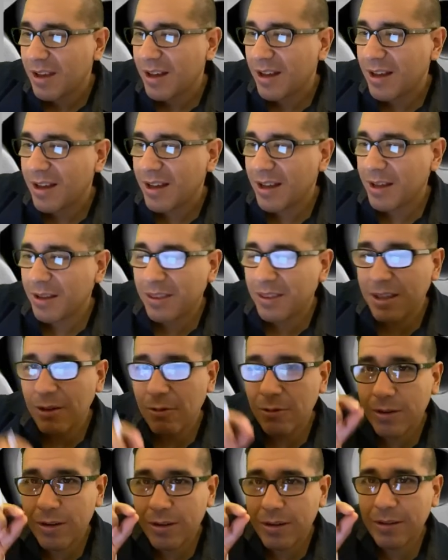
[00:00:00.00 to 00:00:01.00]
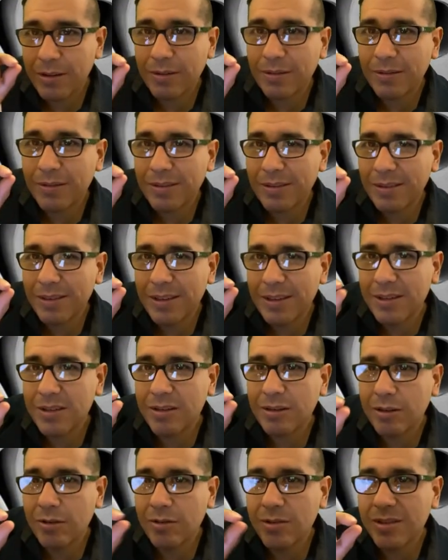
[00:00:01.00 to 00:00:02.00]
uh, they were this
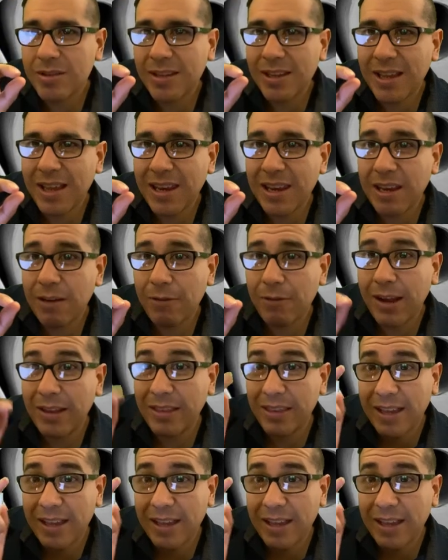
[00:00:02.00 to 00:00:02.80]
close to getting it right.